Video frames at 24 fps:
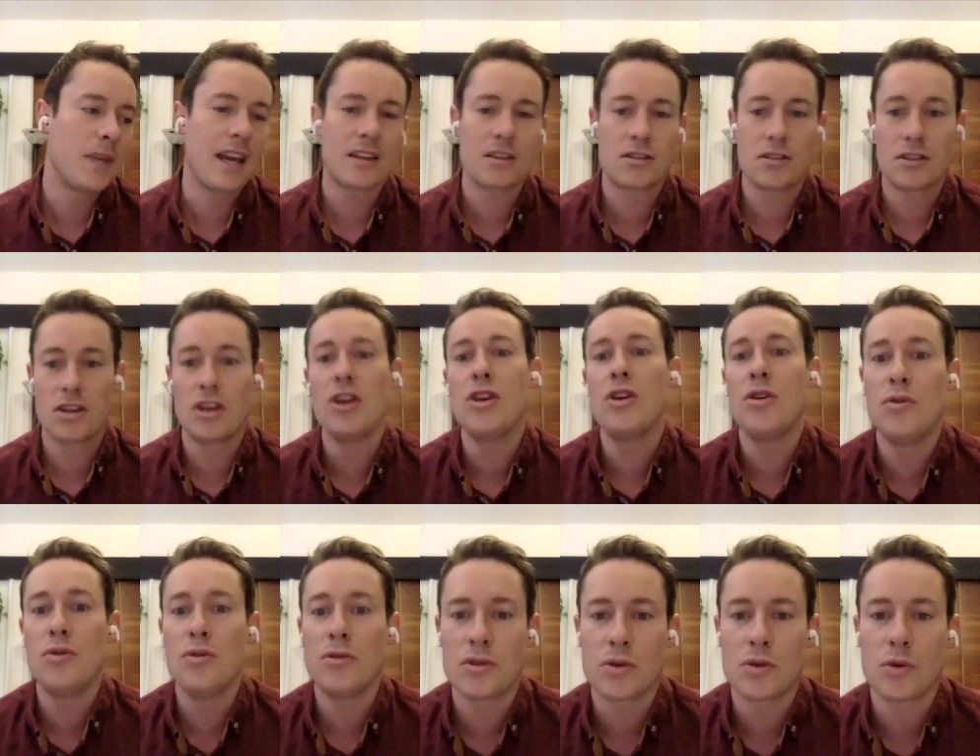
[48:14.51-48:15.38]

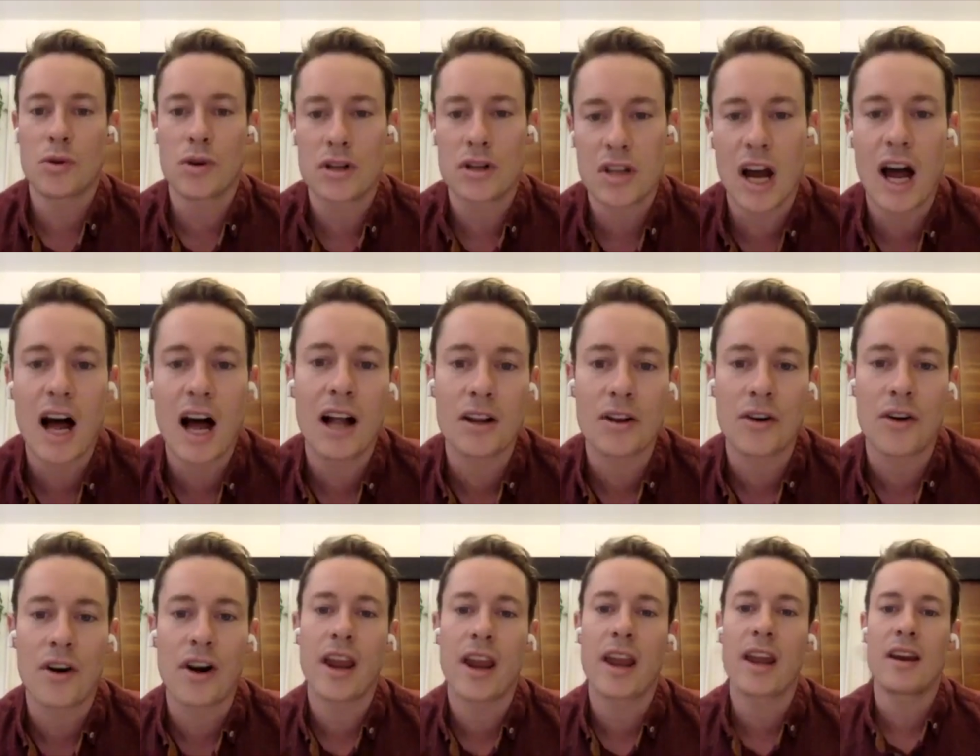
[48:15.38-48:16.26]
excuse or
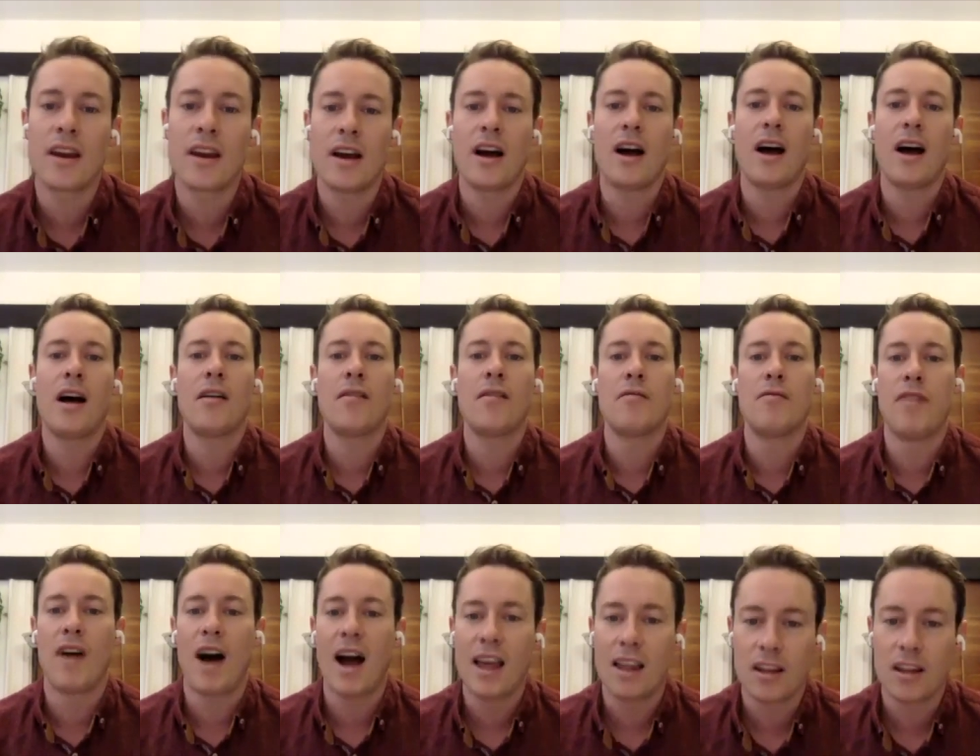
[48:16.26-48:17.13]
tolerate uh,
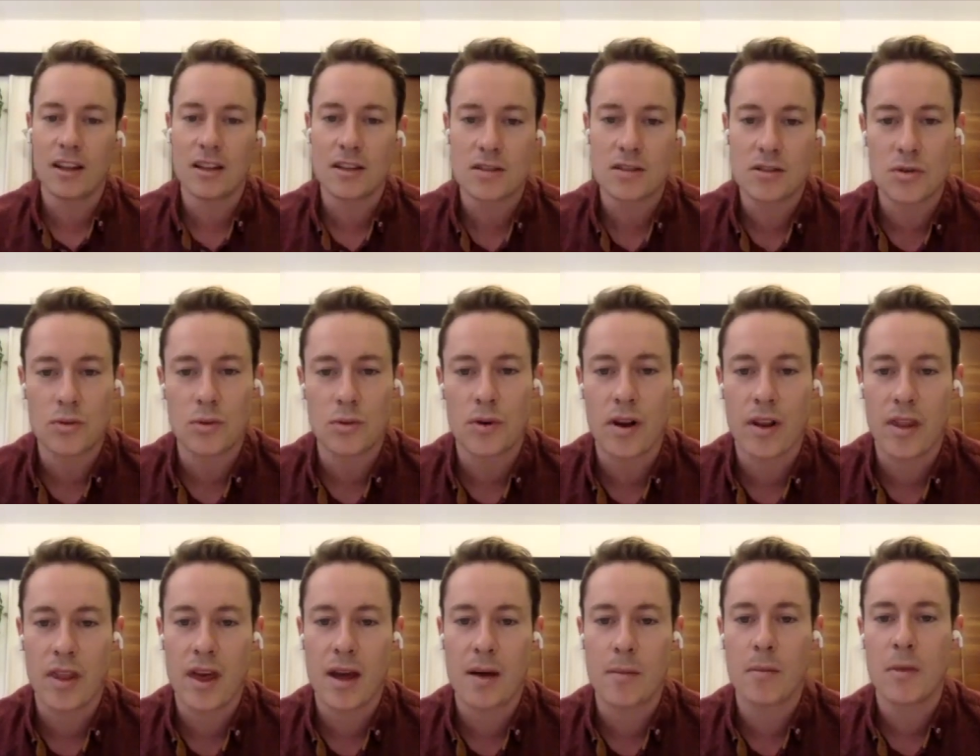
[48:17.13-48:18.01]
violence
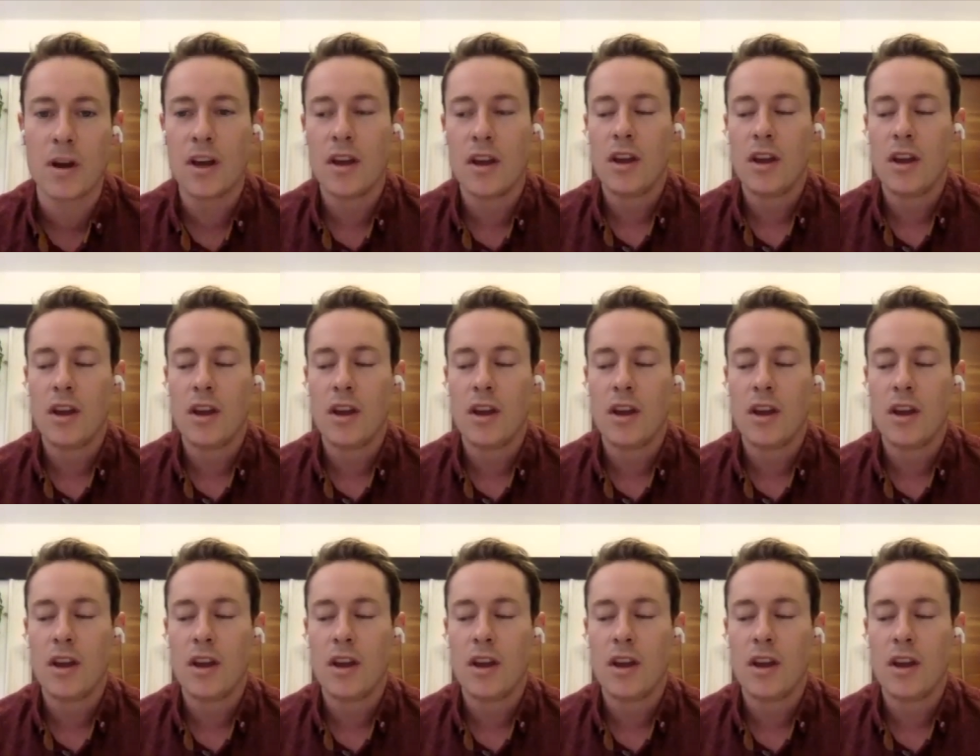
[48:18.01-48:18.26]
toward them.